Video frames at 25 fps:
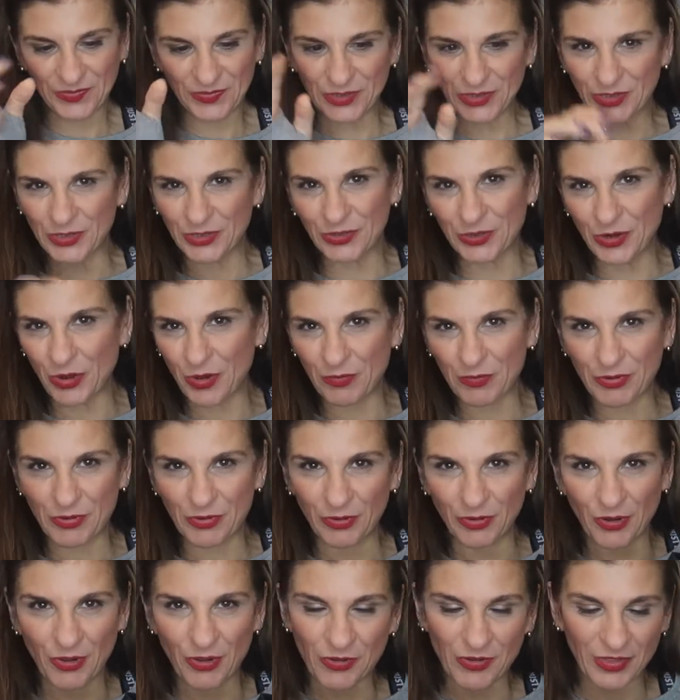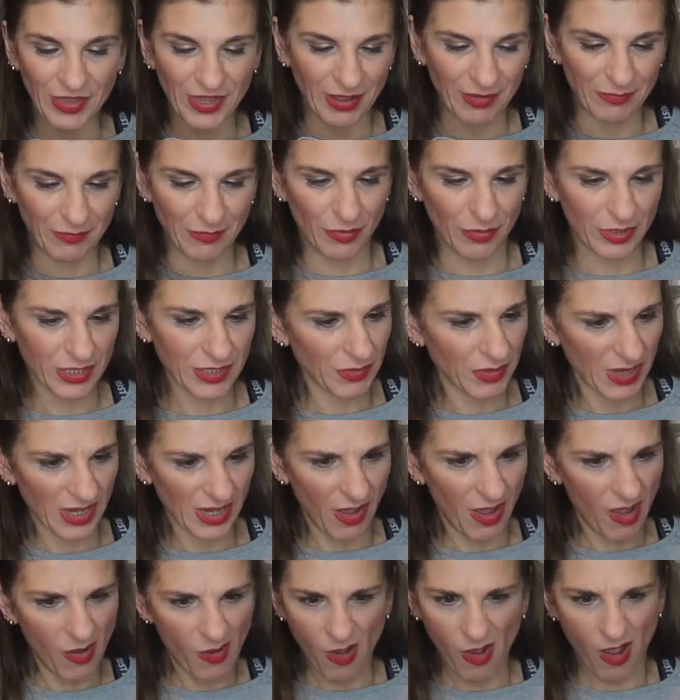Do not prolong the unboxing.
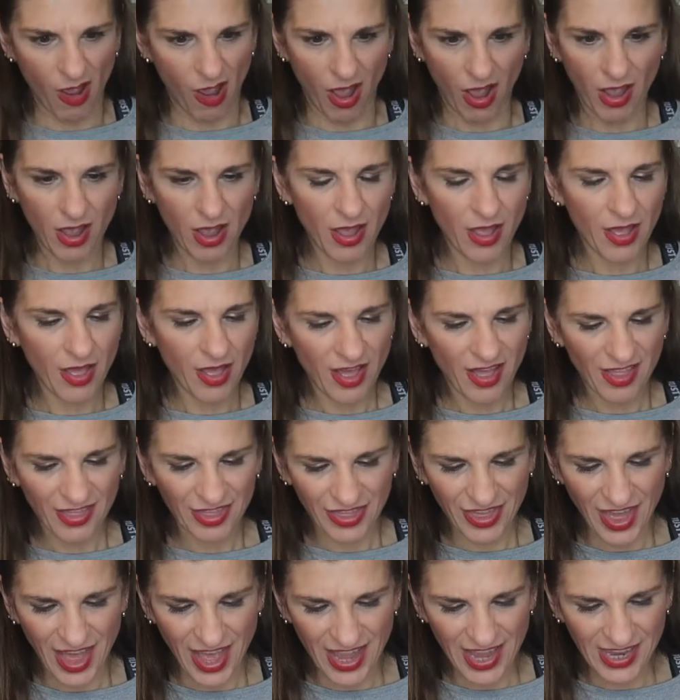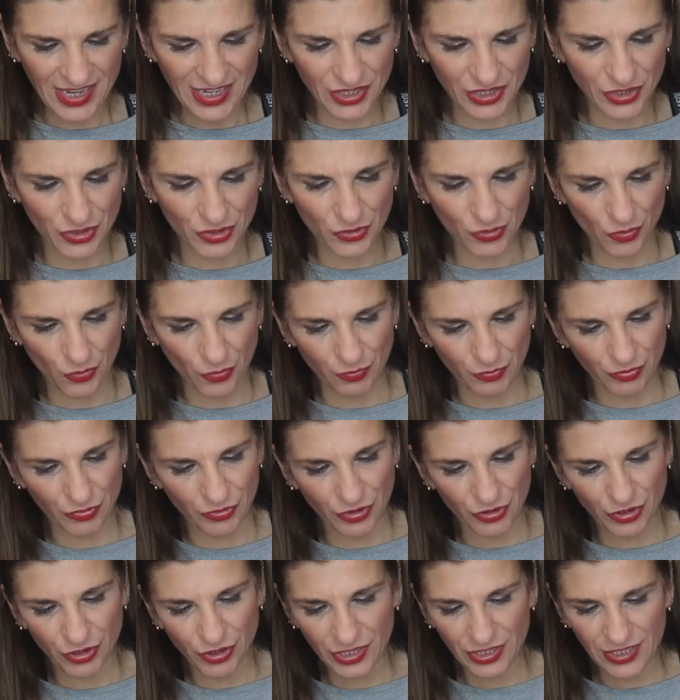Ah, oh, that is so
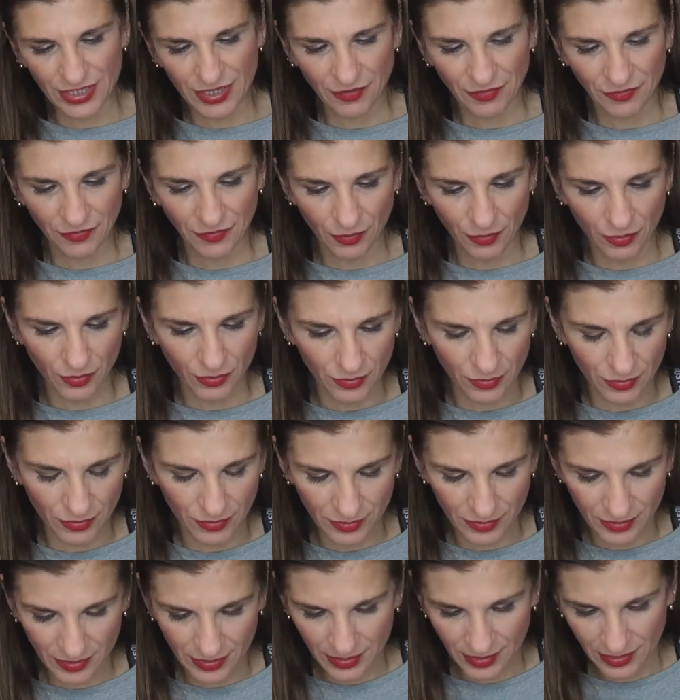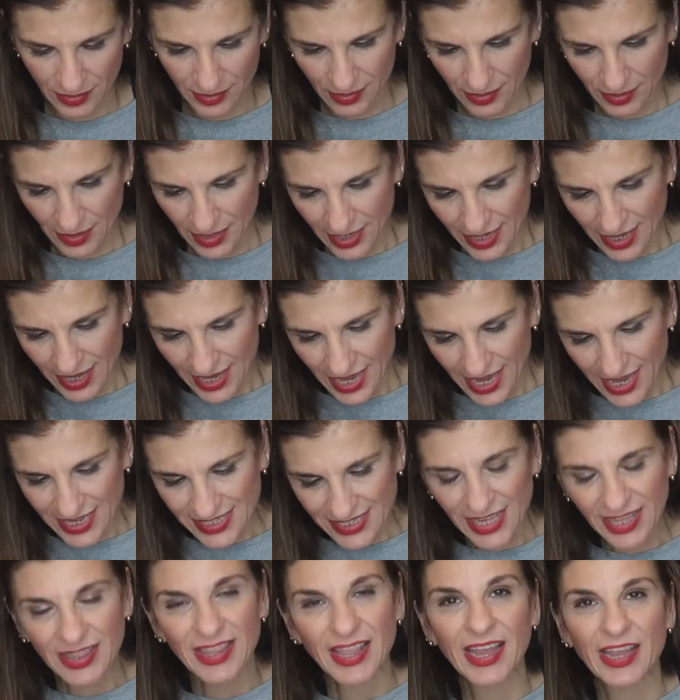beautiful. Isn't
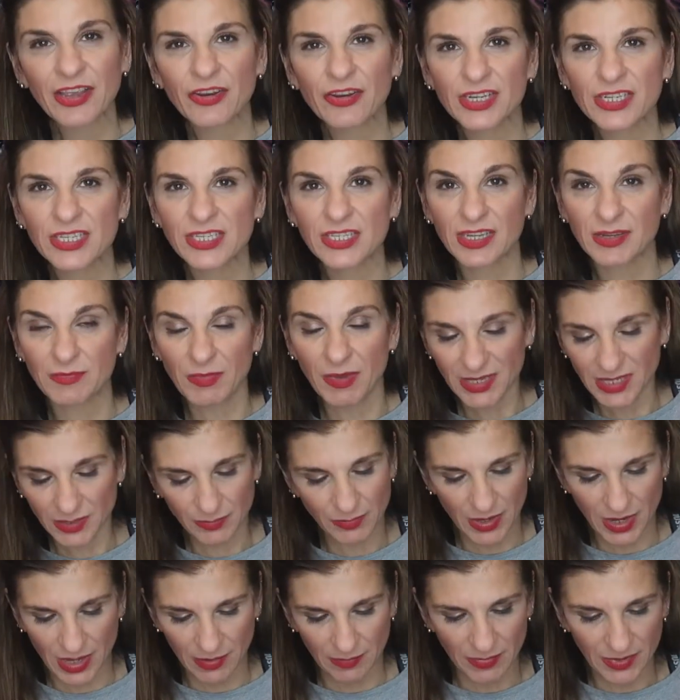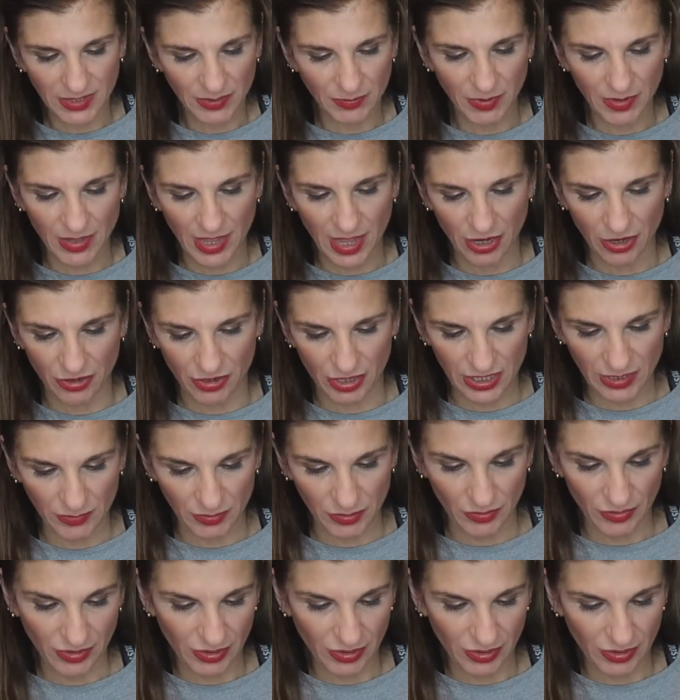that Christmas? It must be their Christmas.